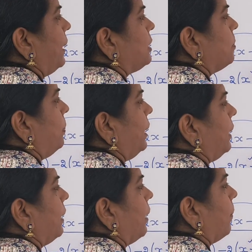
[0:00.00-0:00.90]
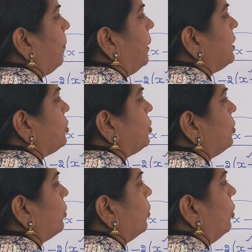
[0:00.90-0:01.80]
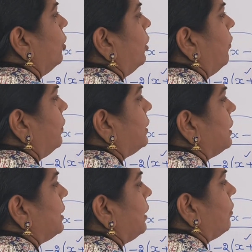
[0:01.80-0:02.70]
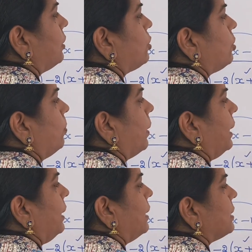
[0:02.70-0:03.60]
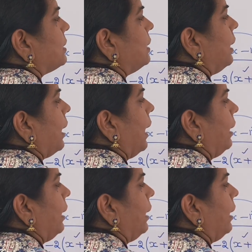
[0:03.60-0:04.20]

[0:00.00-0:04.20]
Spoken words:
plus beta plus 2, which is equals to minus 3.